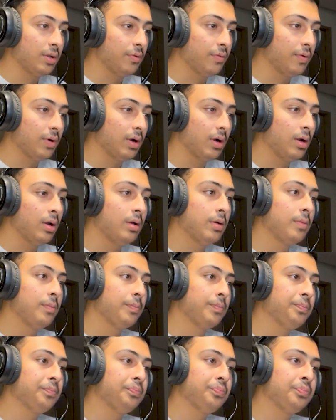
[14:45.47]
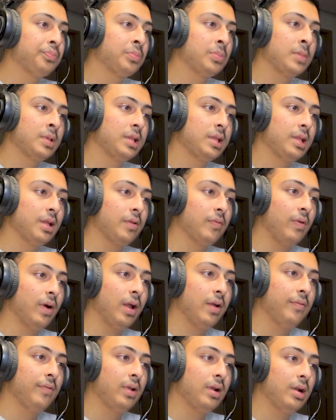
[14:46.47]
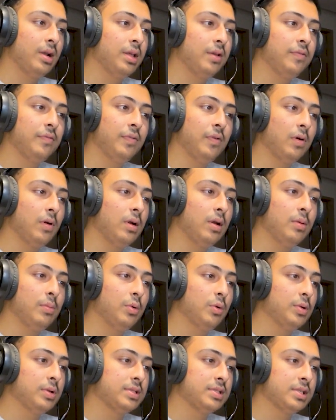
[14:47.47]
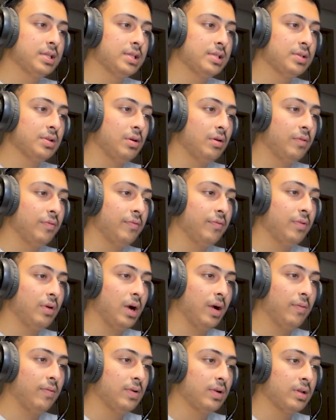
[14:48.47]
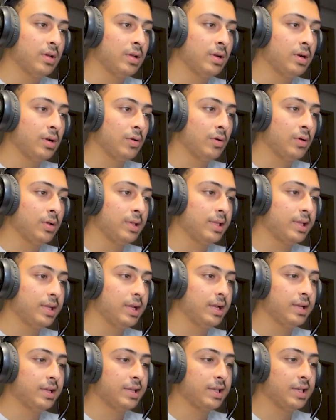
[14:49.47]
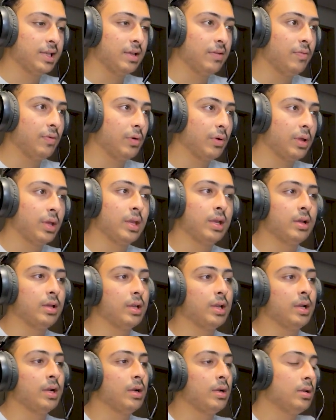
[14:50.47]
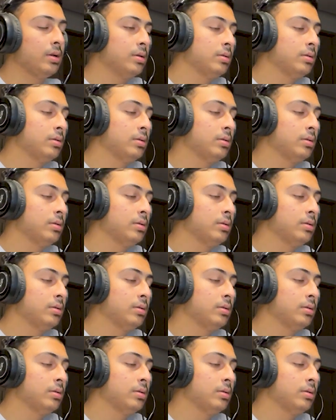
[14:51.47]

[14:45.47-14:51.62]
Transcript: new world. Survival default bonus off. I will turn it on. Skin Steve. Okay, create.